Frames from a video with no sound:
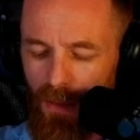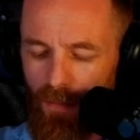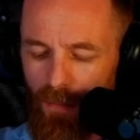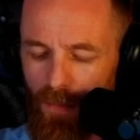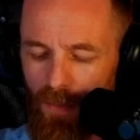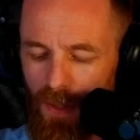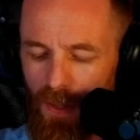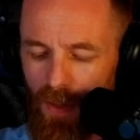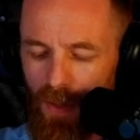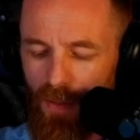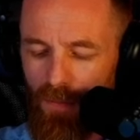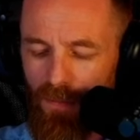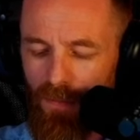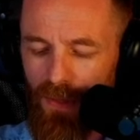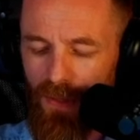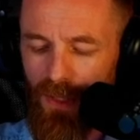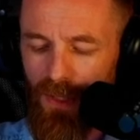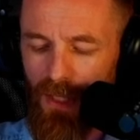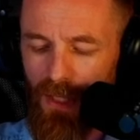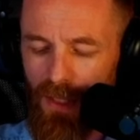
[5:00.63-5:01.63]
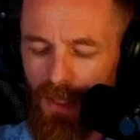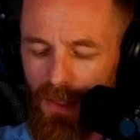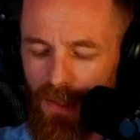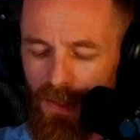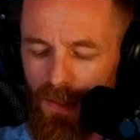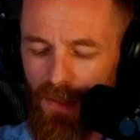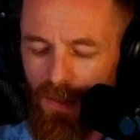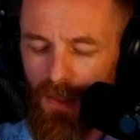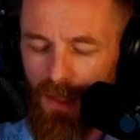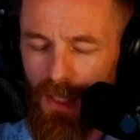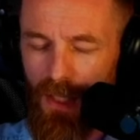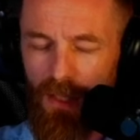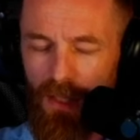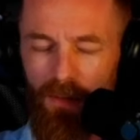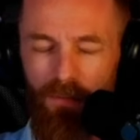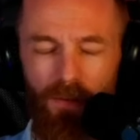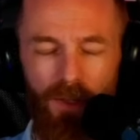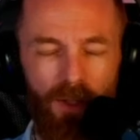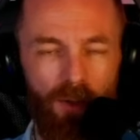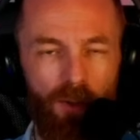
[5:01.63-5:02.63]
But over the years, and
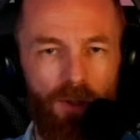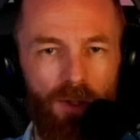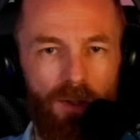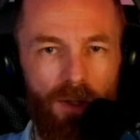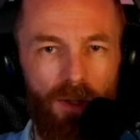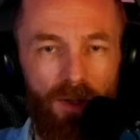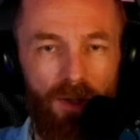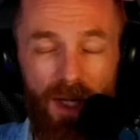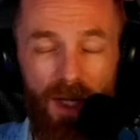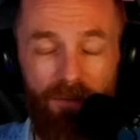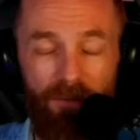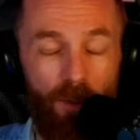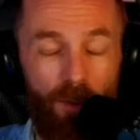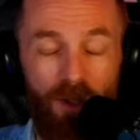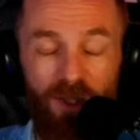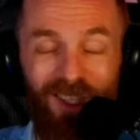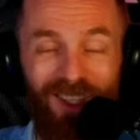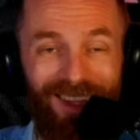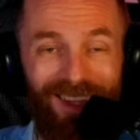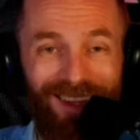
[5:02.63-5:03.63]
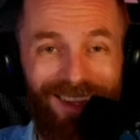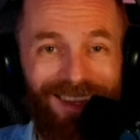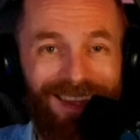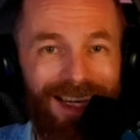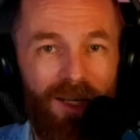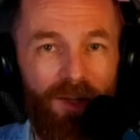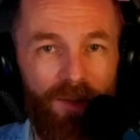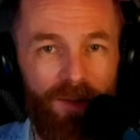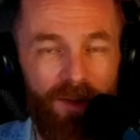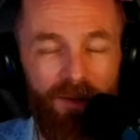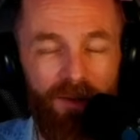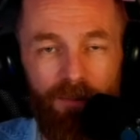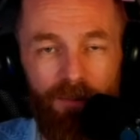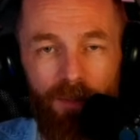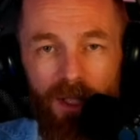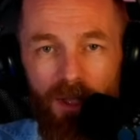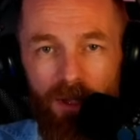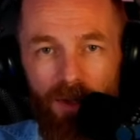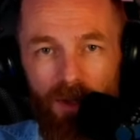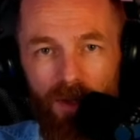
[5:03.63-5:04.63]
if you're new to this, I've worked on thousands of
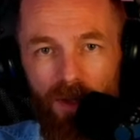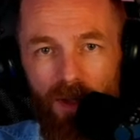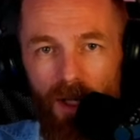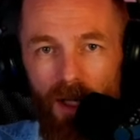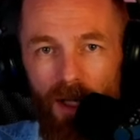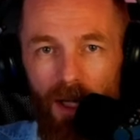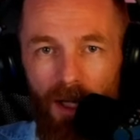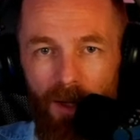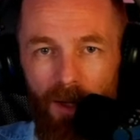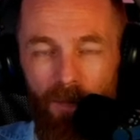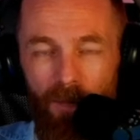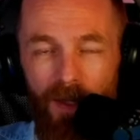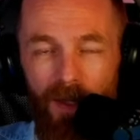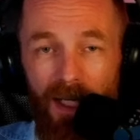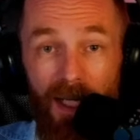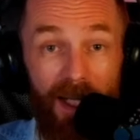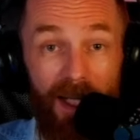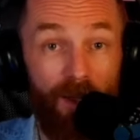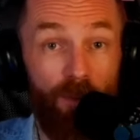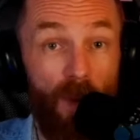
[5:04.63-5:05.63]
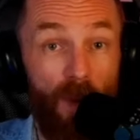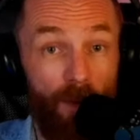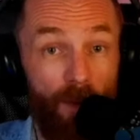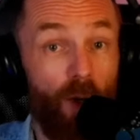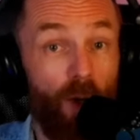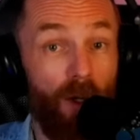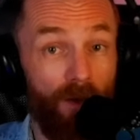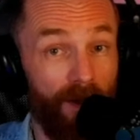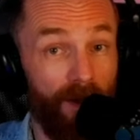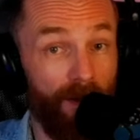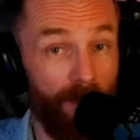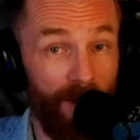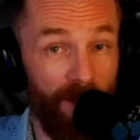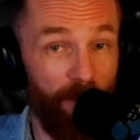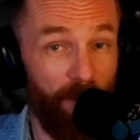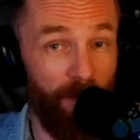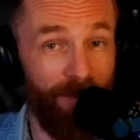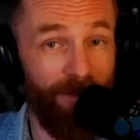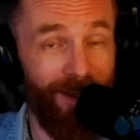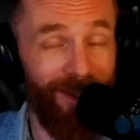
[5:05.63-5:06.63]
pitches together. That's why I'm called the pitch
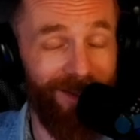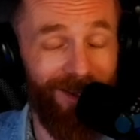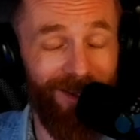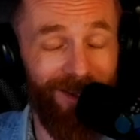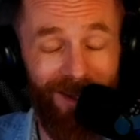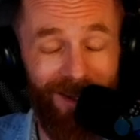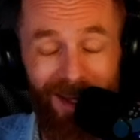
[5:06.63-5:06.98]
professor.